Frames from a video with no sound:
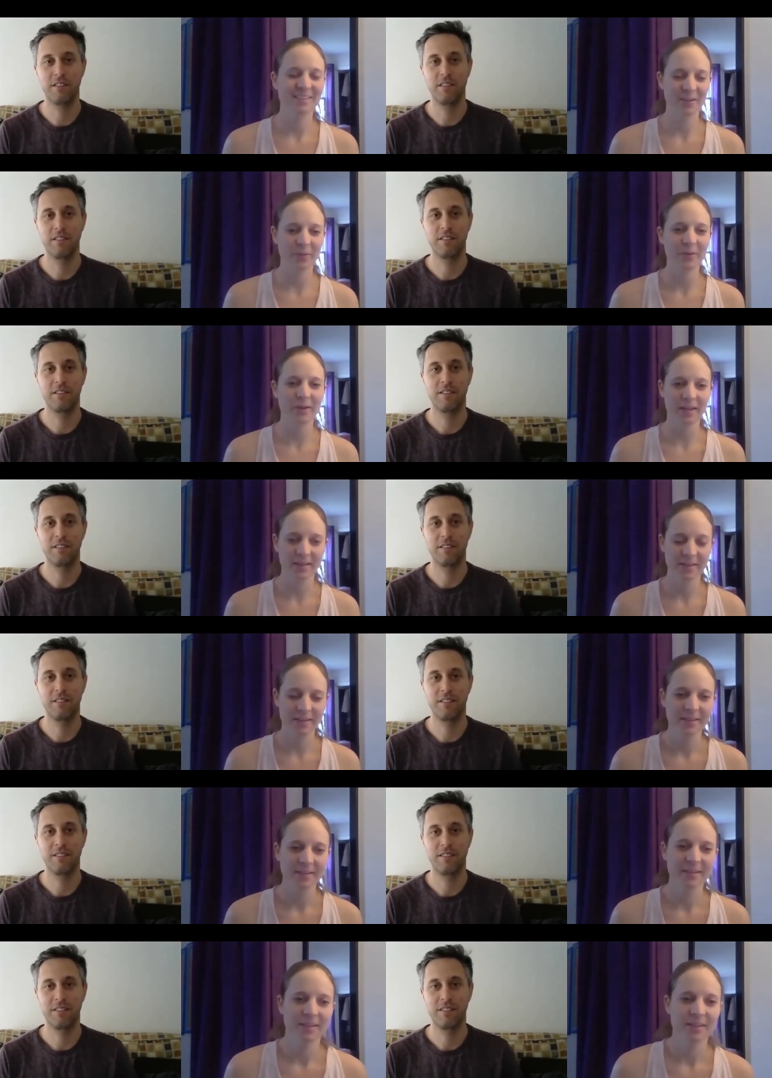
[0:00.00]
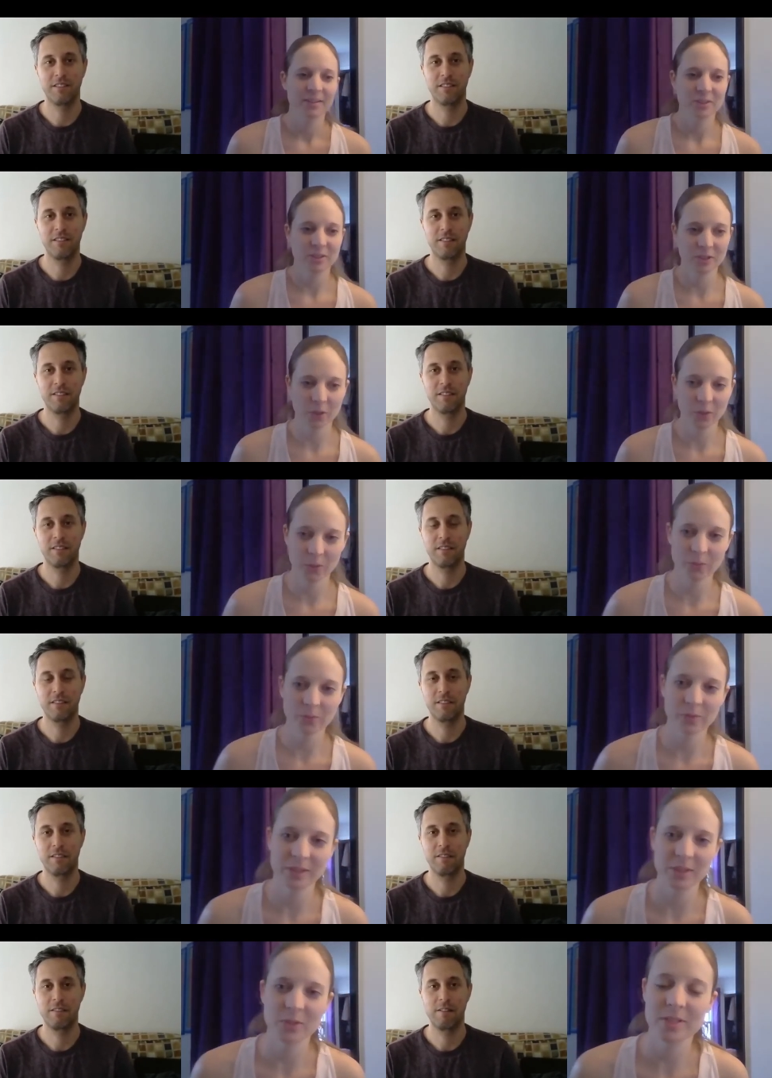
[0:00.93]
Speaker 1: Okay, so
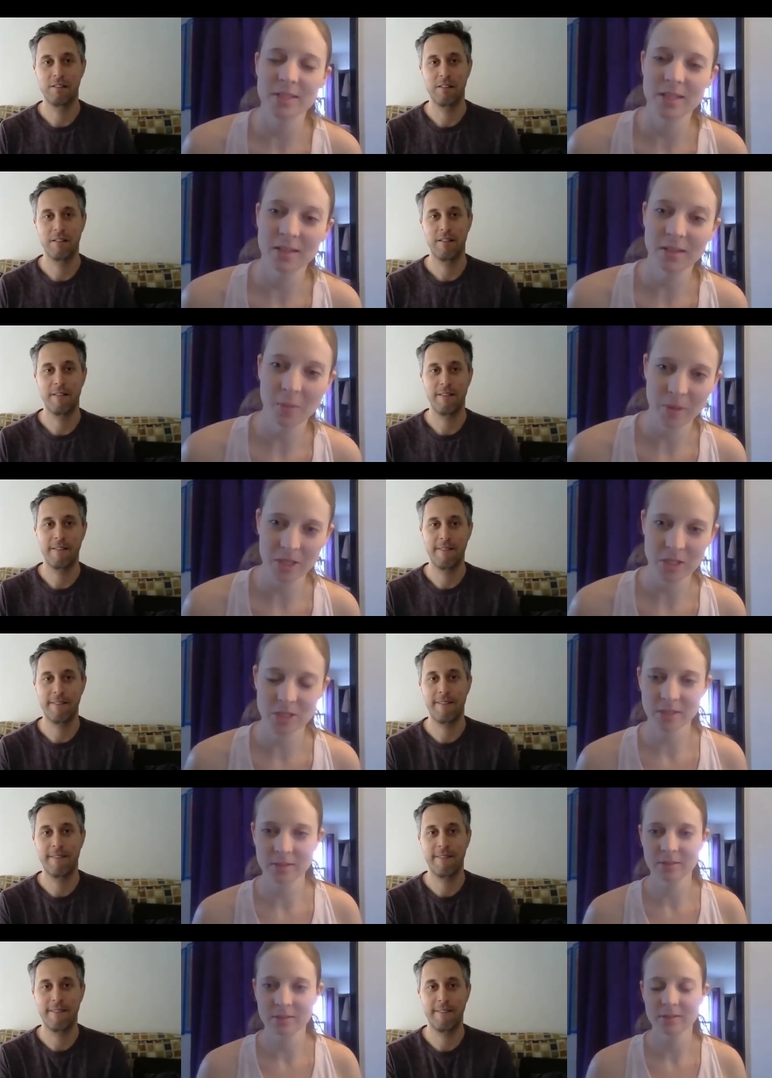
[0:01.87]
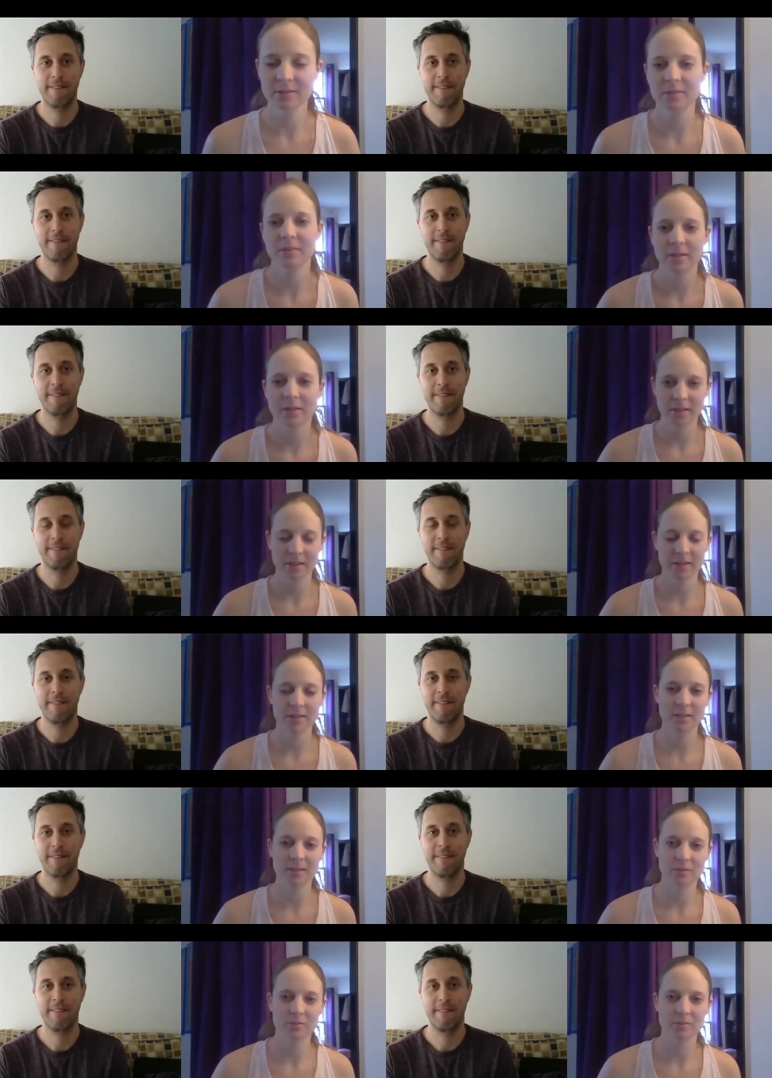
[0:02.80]
when you're seeing a patient,
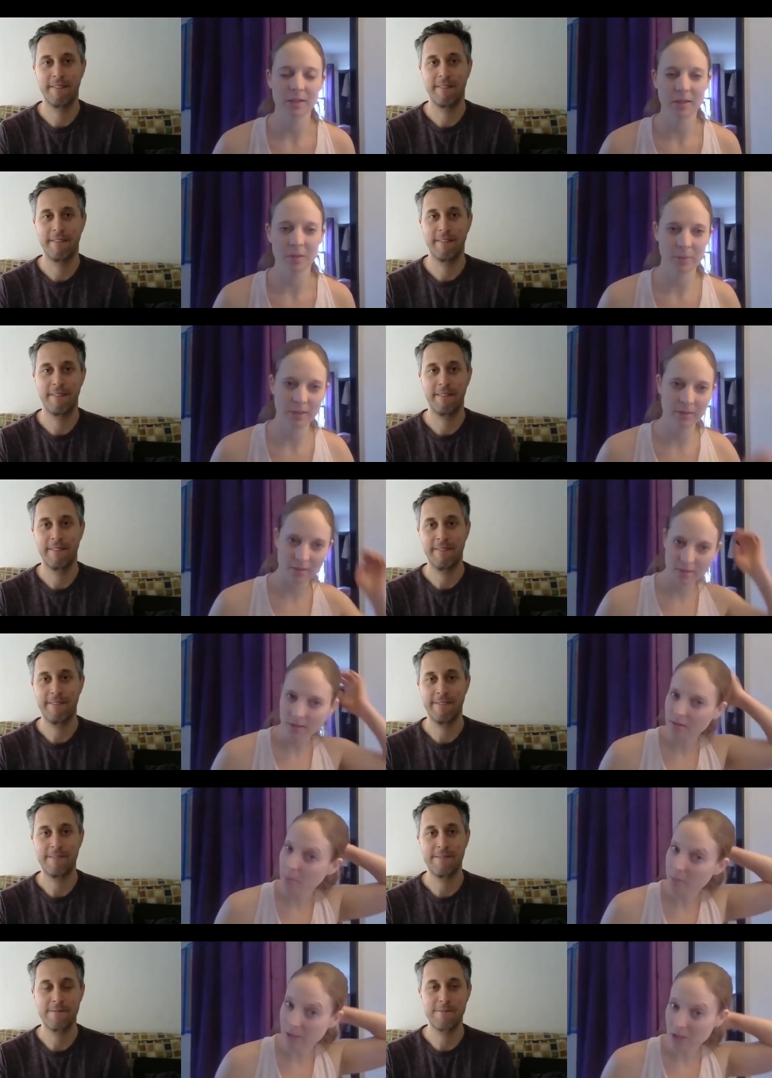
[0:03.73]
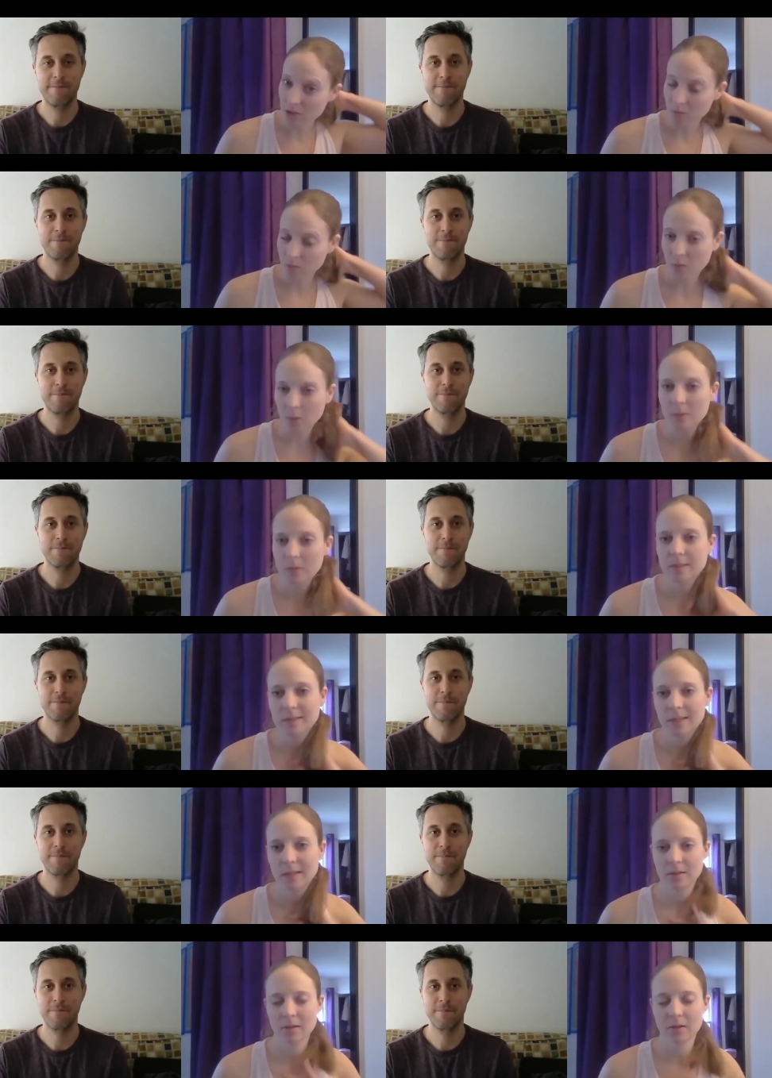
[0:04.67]
it's recommended that the patient won't
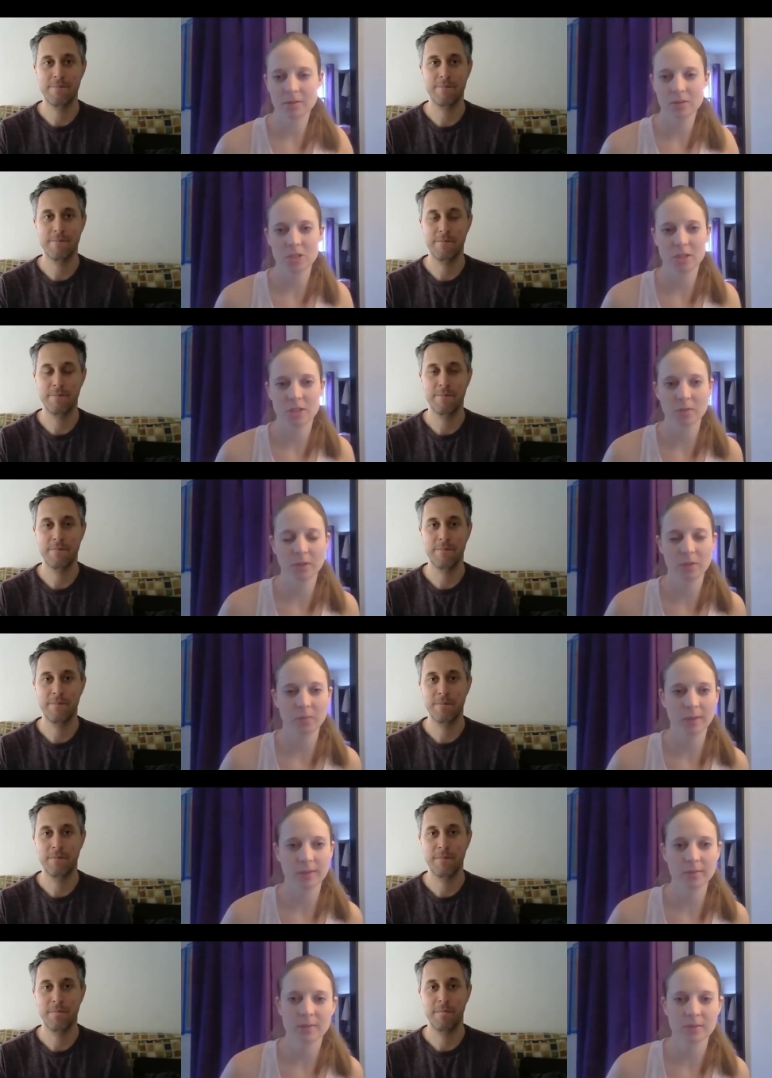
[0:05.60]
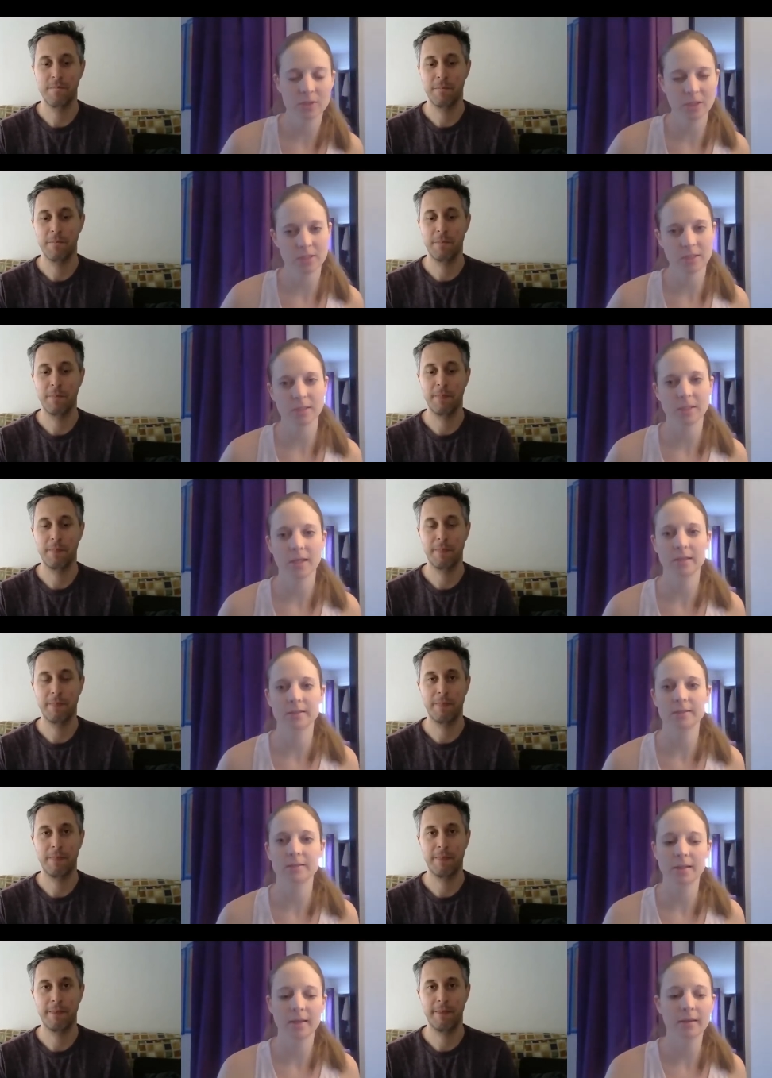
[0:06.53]
sit on the chair with scales just in case
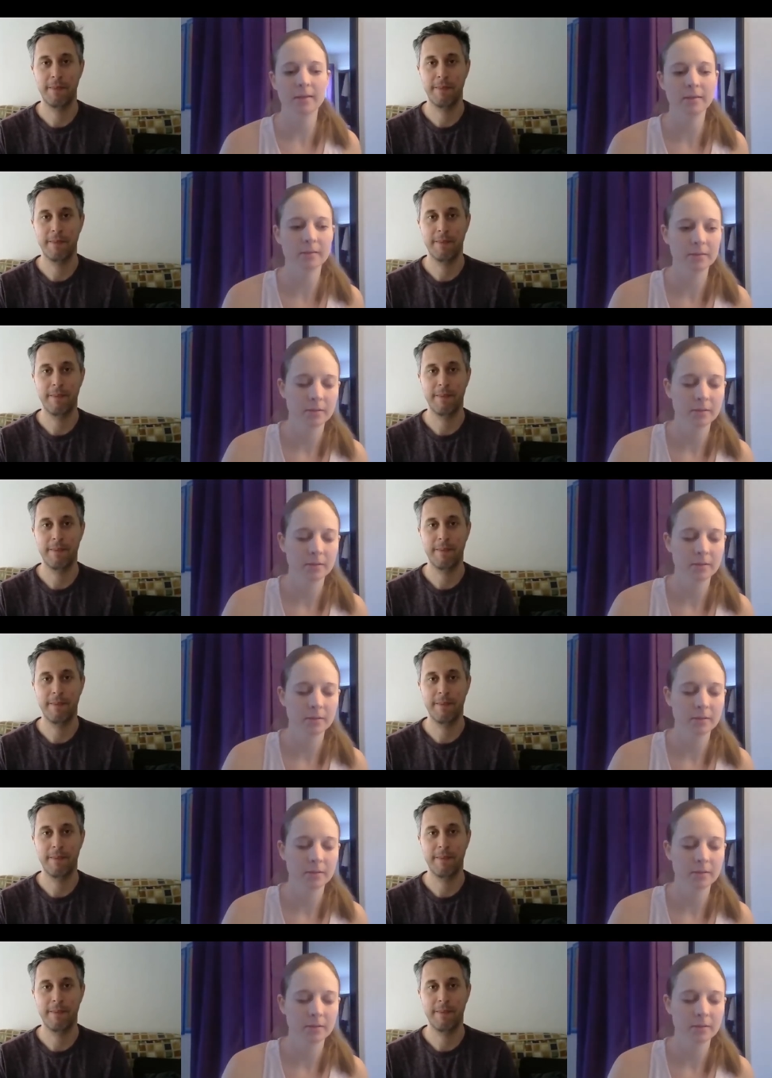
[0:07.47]
they